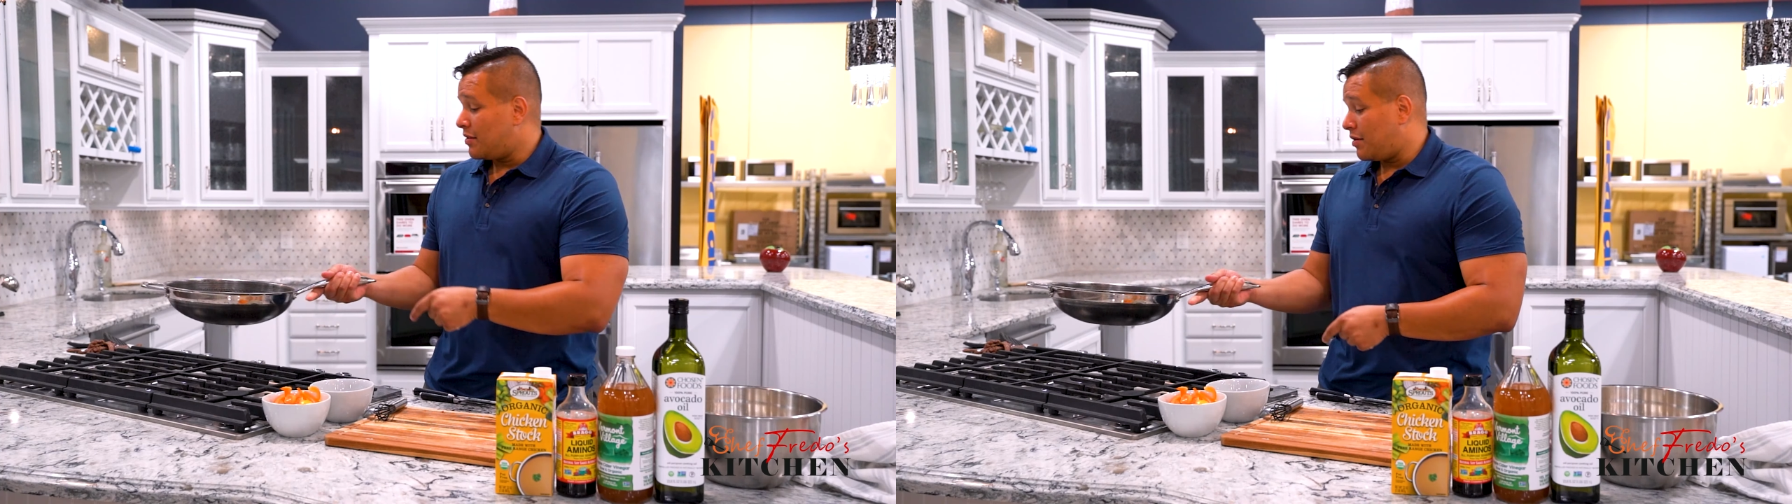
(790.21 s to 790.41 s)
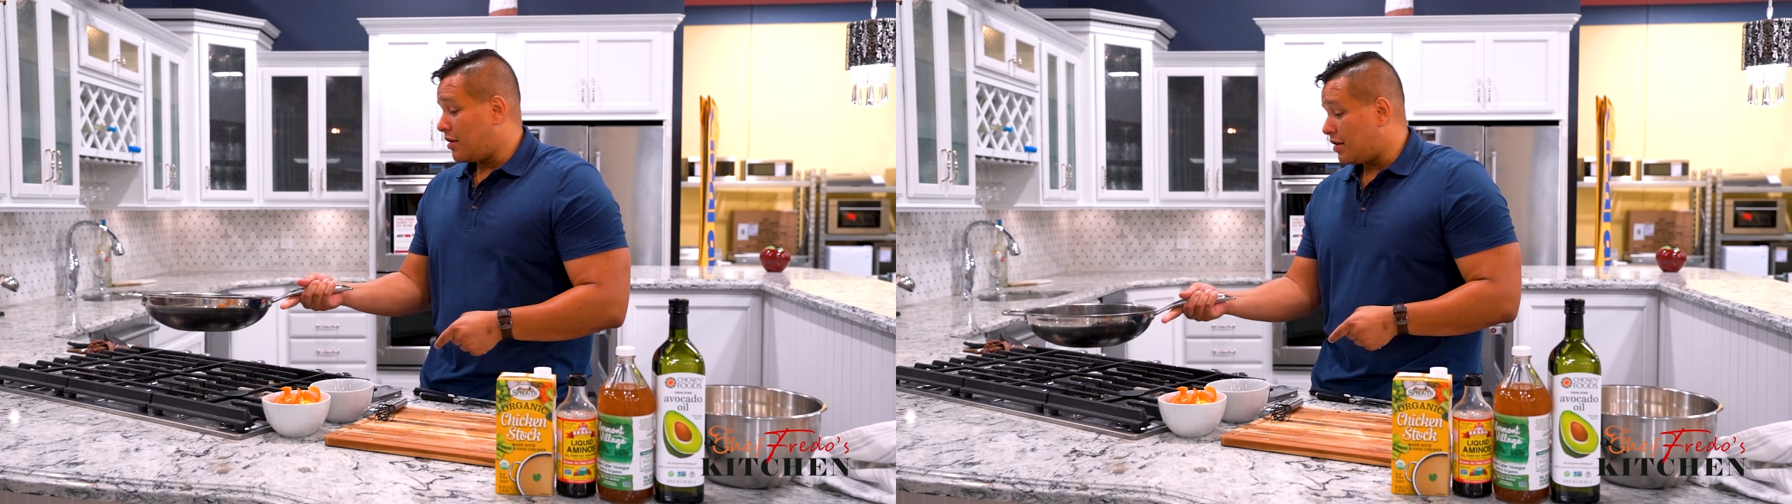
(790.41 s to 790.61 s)

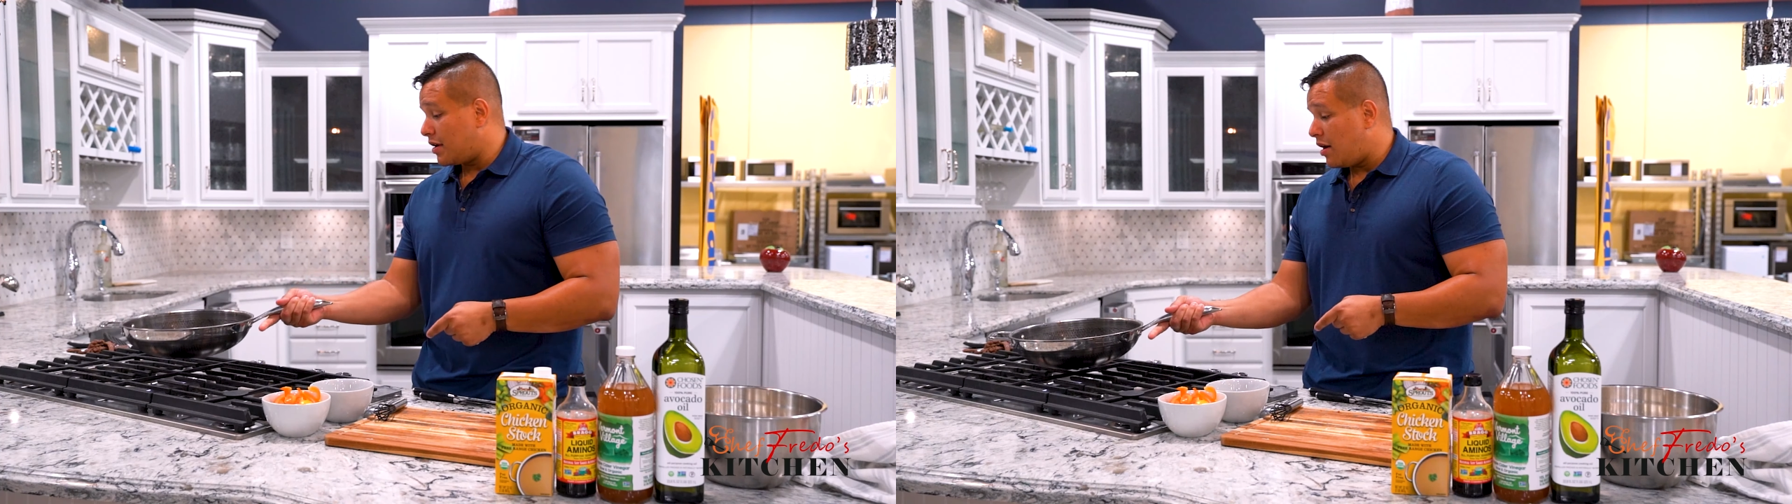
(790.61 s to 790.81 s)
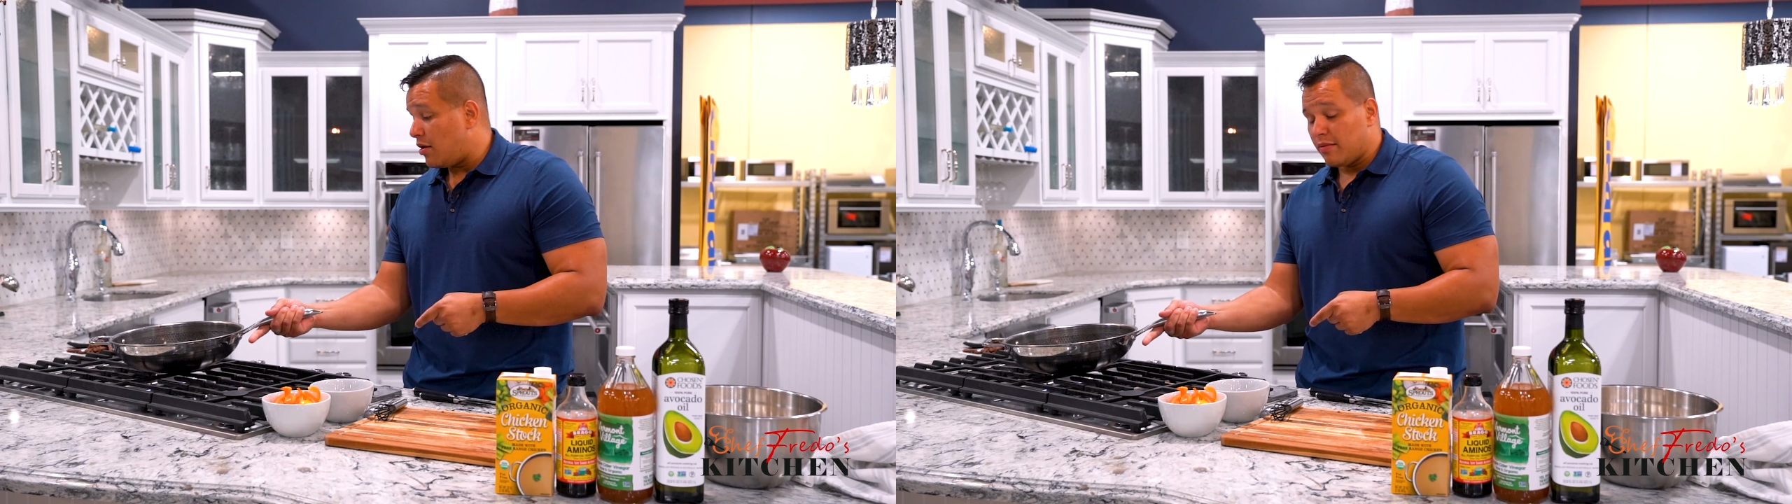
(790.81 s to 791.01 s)
They're good to
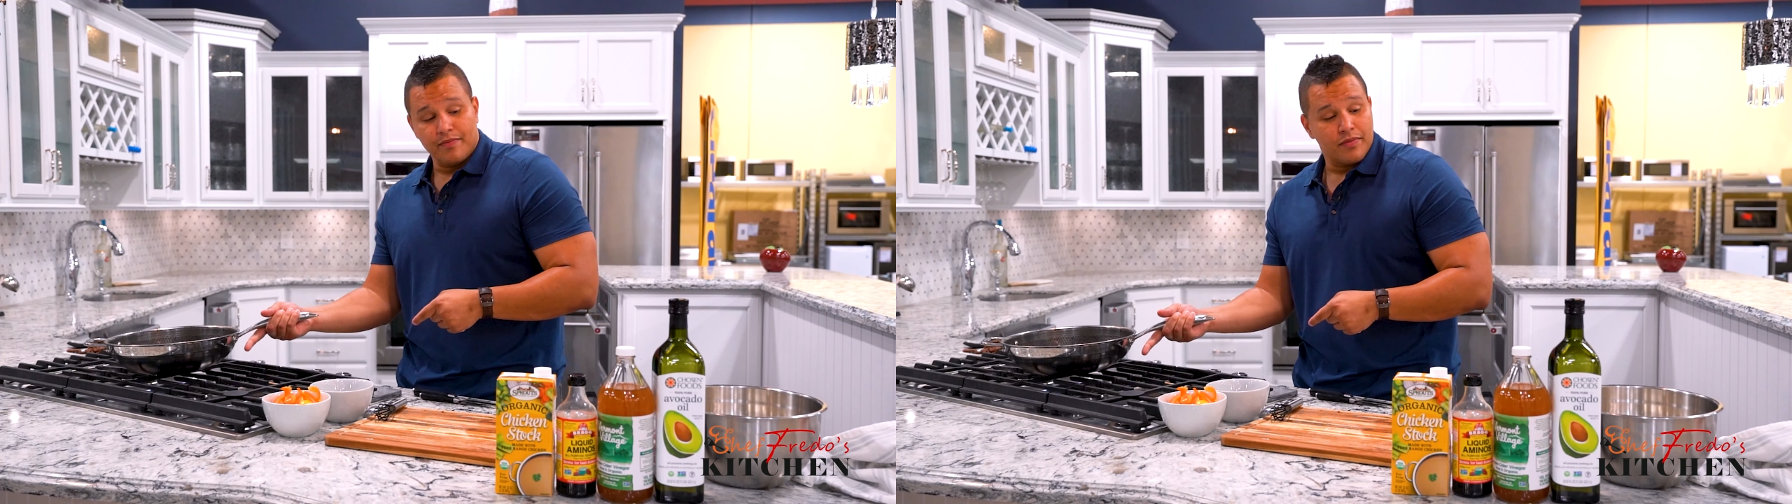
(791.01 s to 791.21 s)
go.